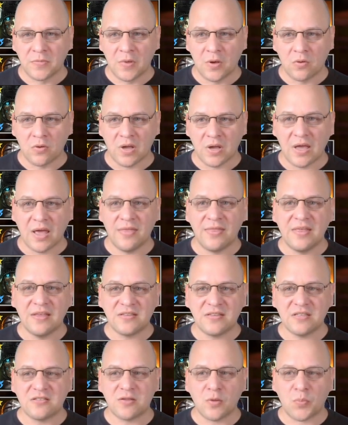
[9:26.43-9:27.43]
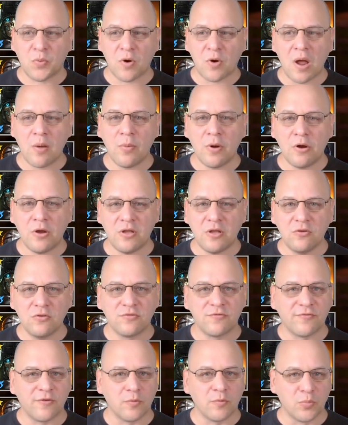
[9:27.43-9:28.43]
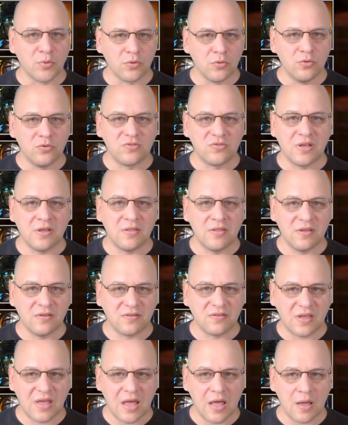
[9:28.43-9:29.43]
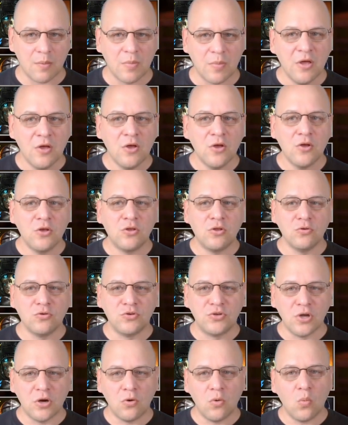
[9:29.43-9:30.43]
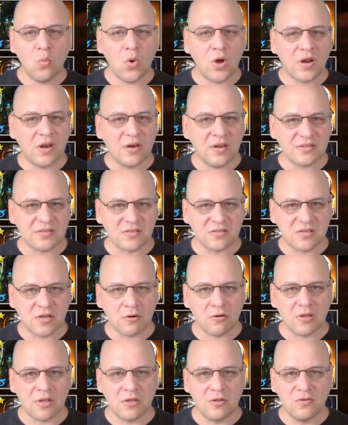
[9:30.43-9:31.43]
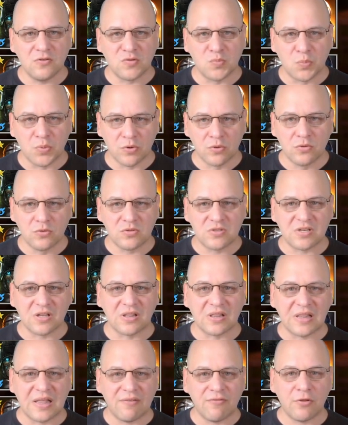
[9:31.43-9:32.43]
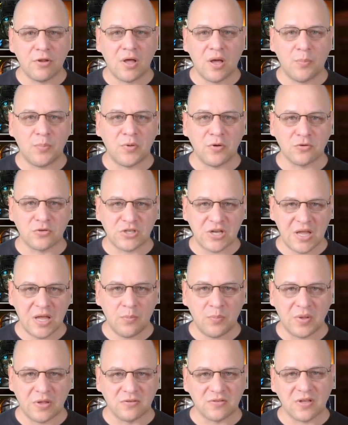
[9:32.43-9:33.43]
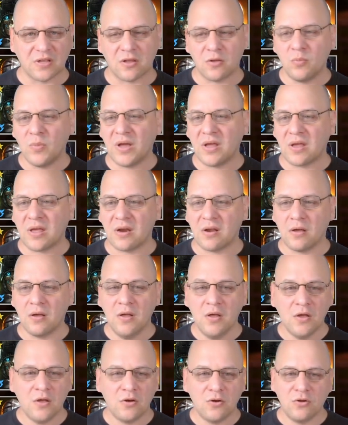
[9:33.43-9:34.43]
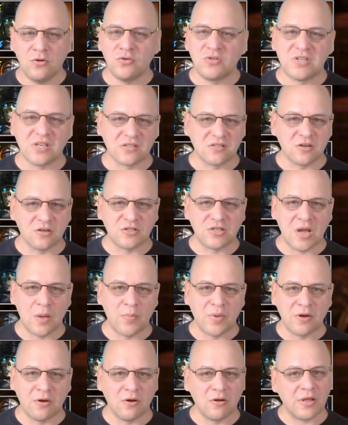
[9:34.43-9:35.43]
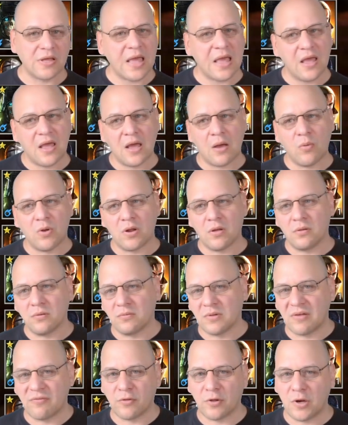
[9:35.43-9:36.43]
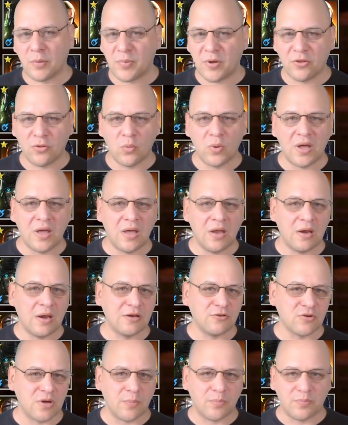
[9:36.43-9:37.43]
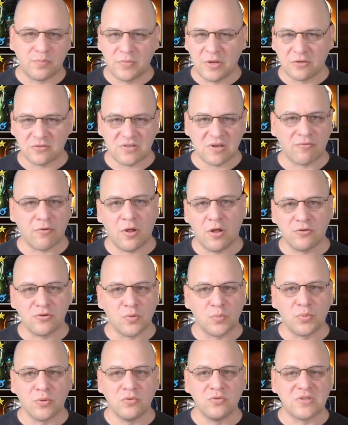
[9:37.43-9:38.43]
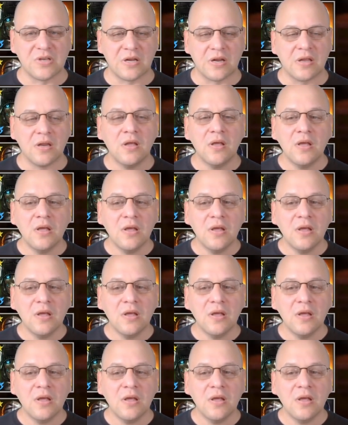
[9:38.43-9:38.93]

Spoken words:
Okay. And this is the primary use for brews in this game. You don't want to necessarily use brews to level up your champions. Like you might get a new 6-star champion and you're like, hey, I want to level it up all the way, and I drop, several hundred brews on it.